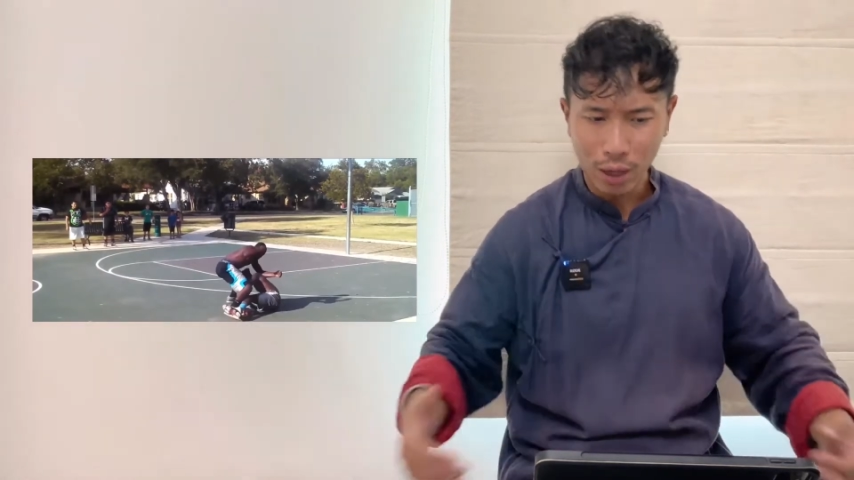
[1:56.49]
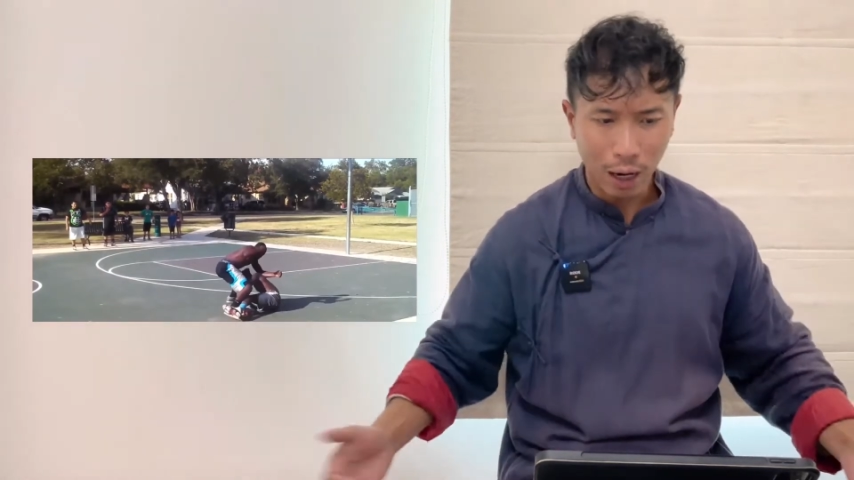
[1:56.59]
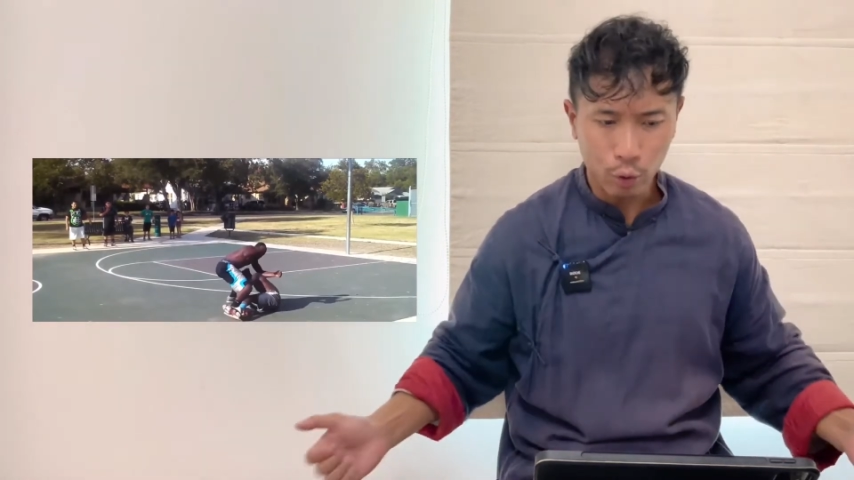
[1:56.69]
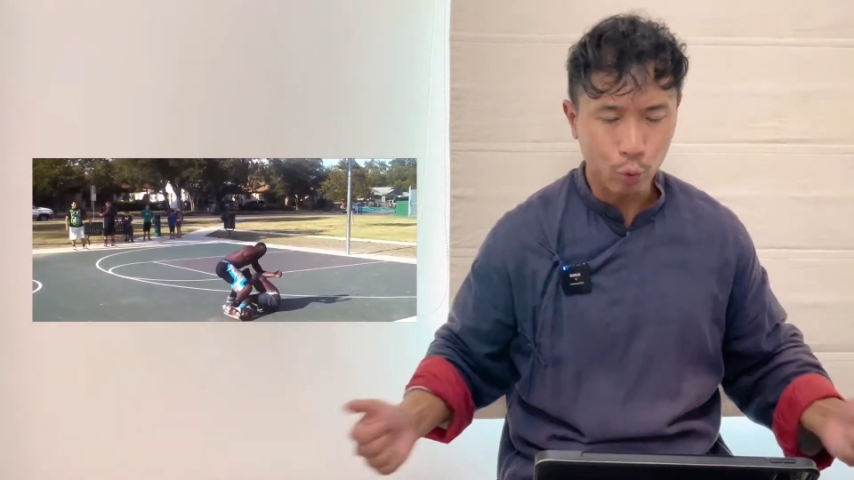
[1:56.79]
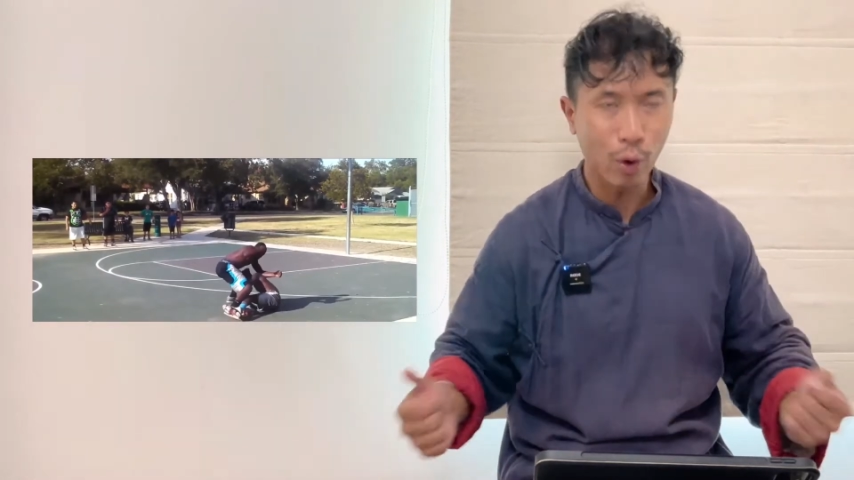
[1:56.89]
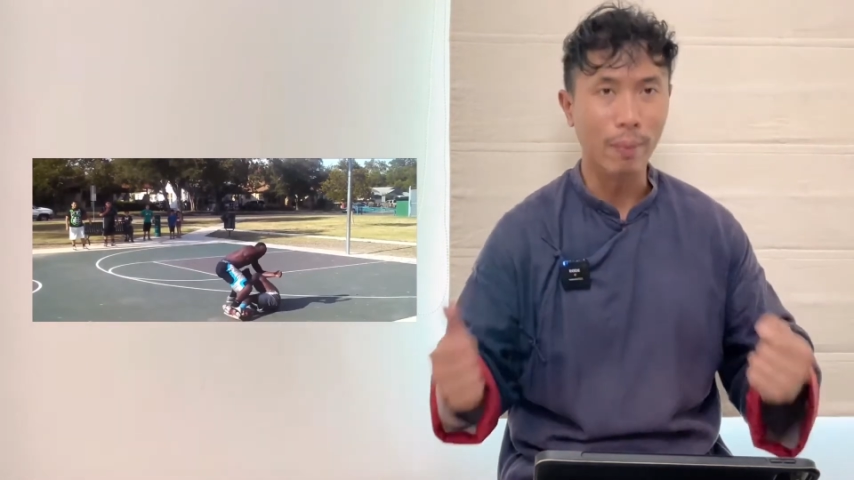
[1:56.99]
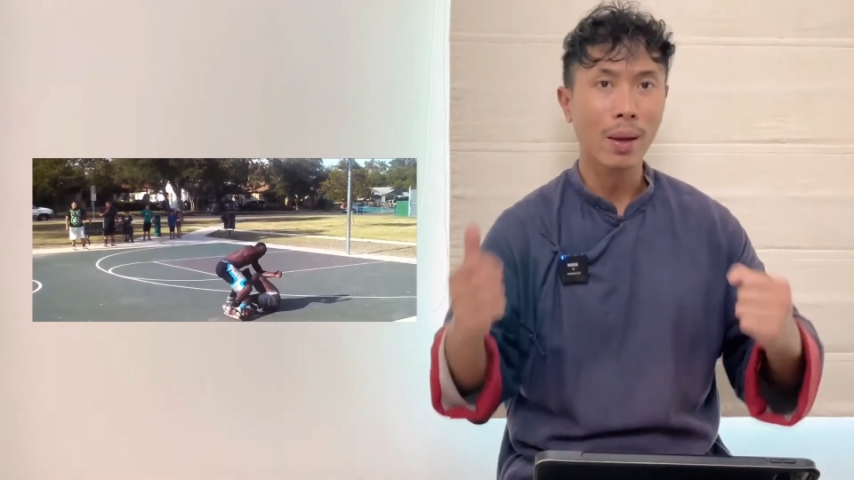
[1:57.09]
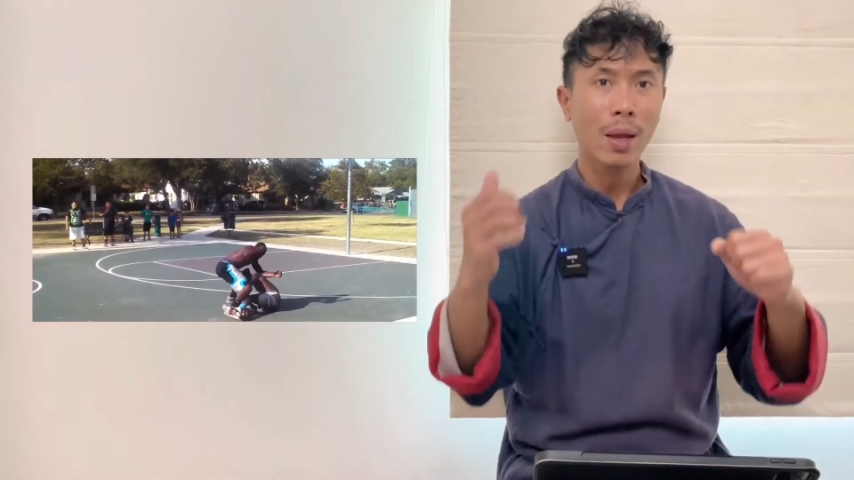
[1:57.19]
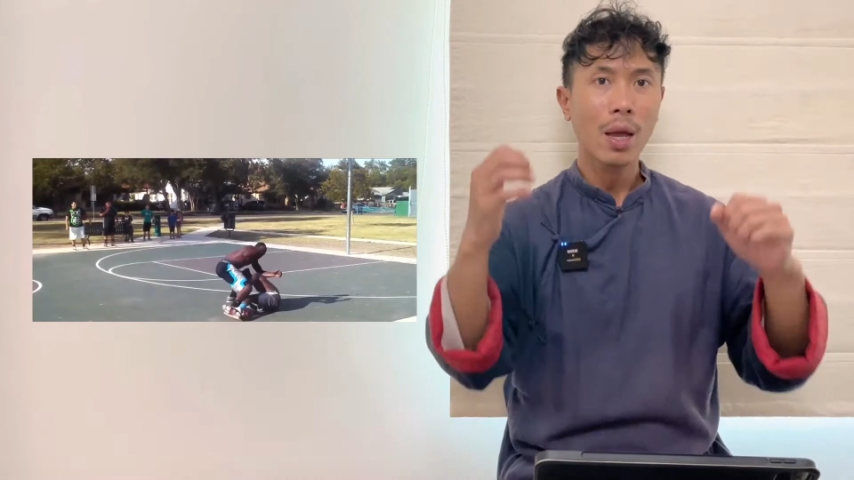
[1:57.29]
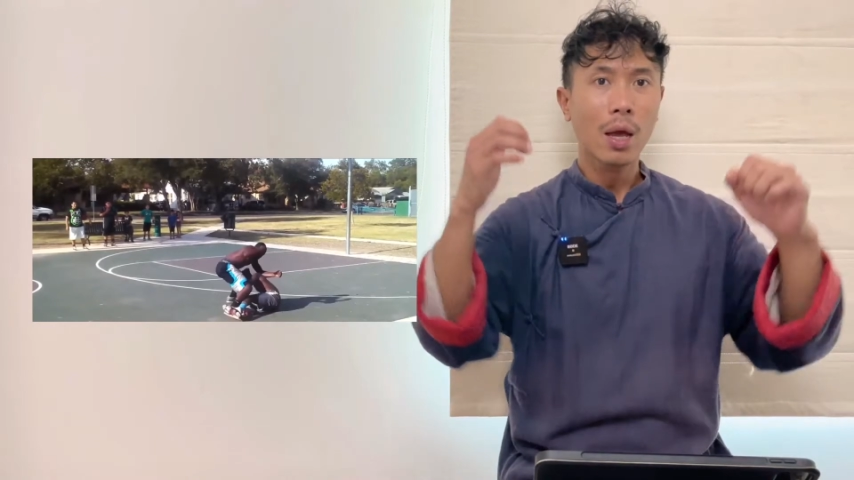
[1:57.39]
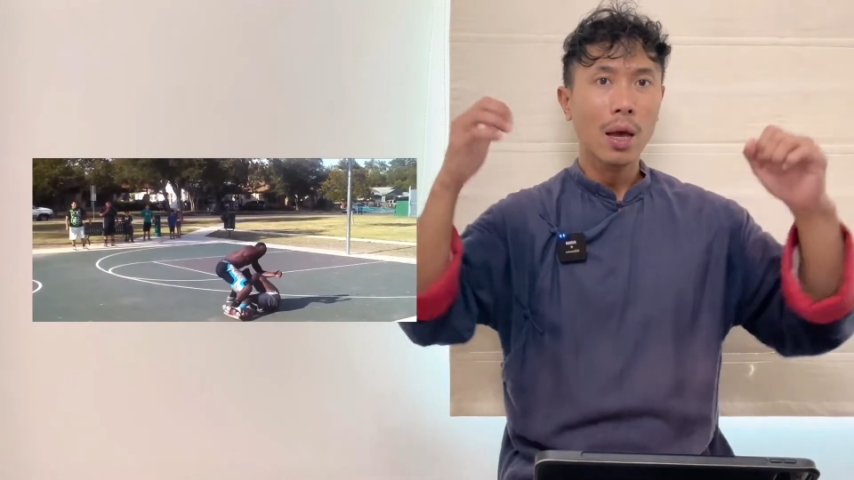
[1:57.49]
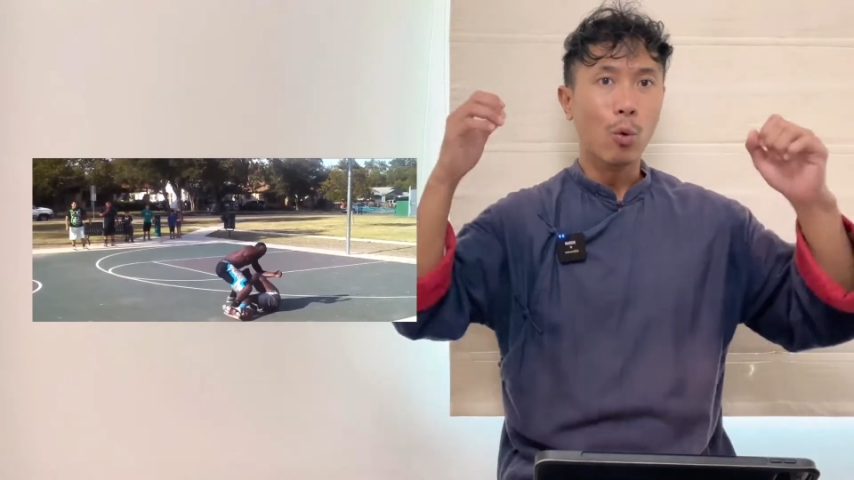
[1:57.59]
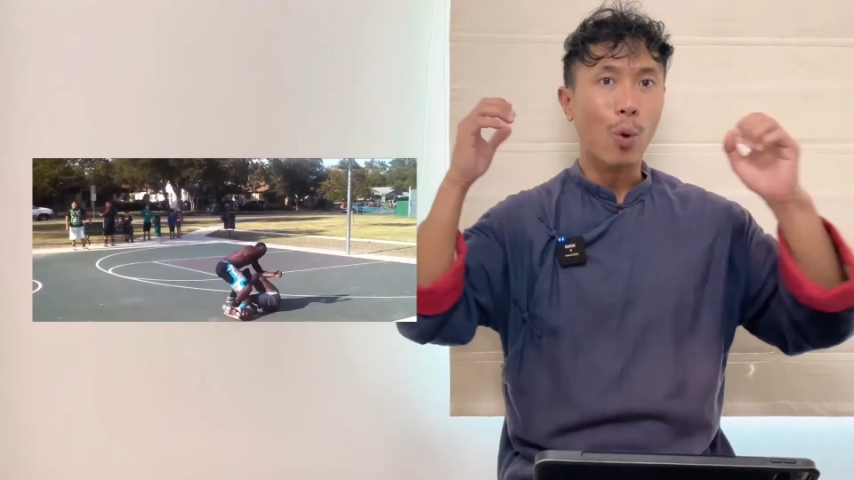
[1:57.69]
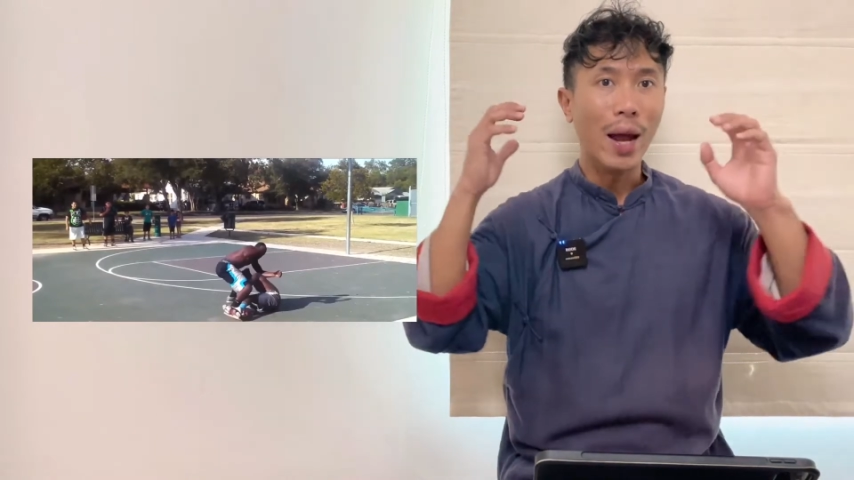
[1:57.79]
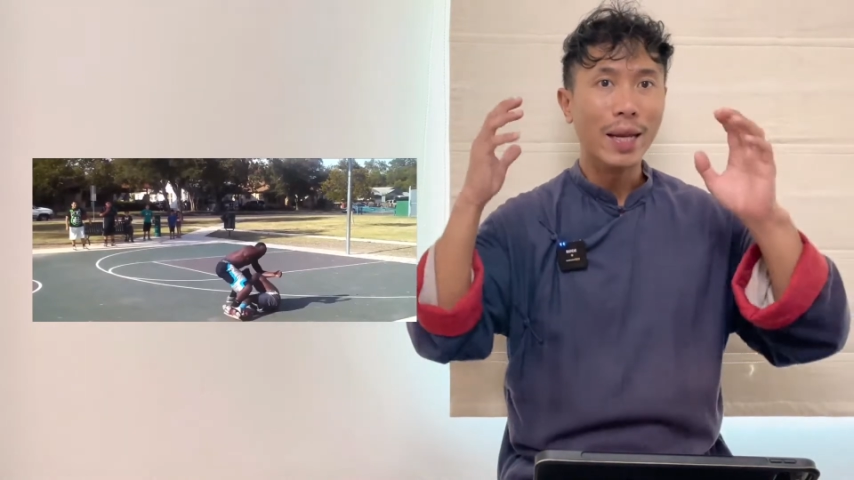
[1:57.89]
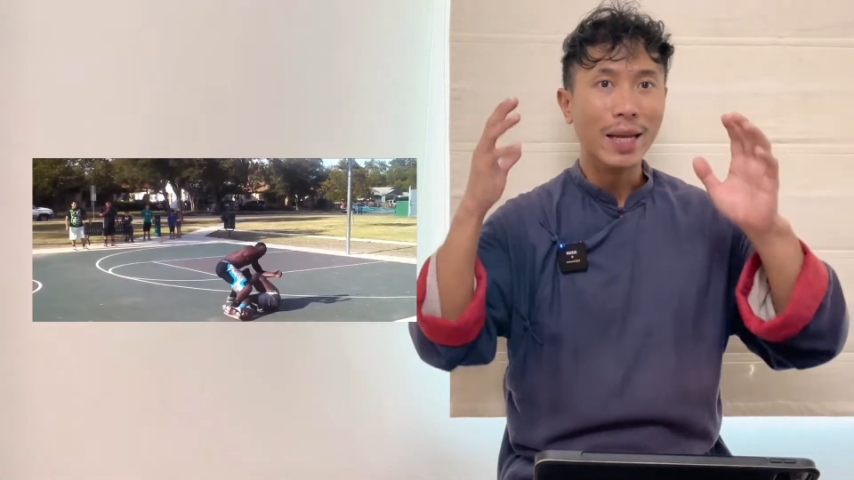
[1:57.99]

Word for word: how to grab. When